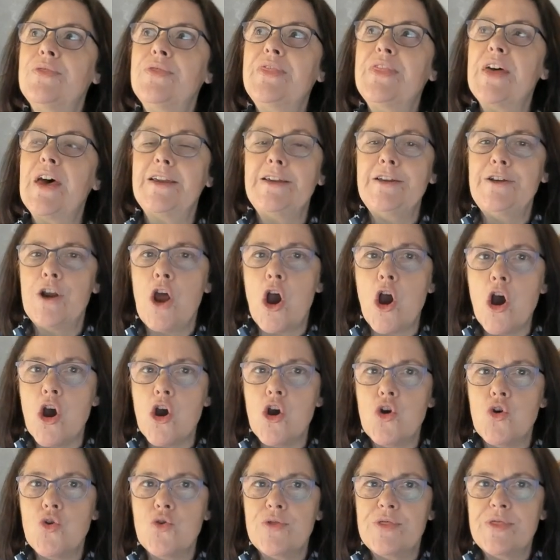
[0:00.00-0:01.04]

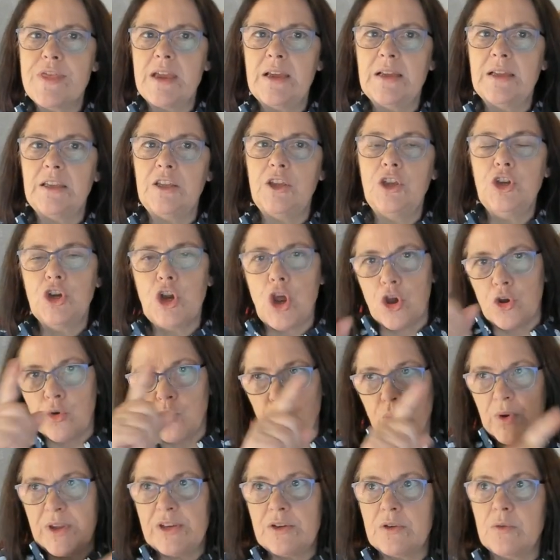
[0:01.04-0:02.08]
know
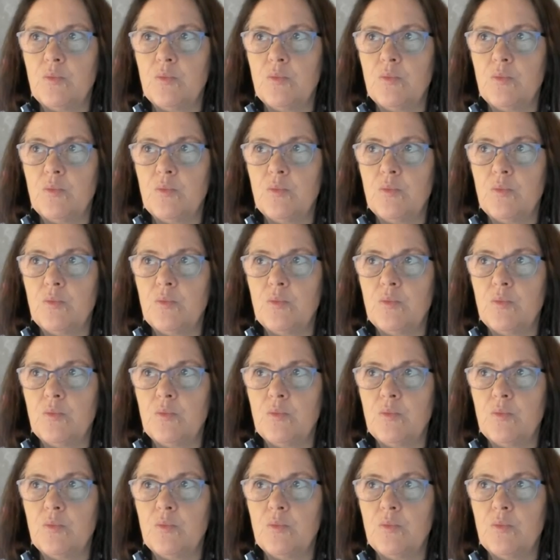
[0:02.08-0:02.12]
that,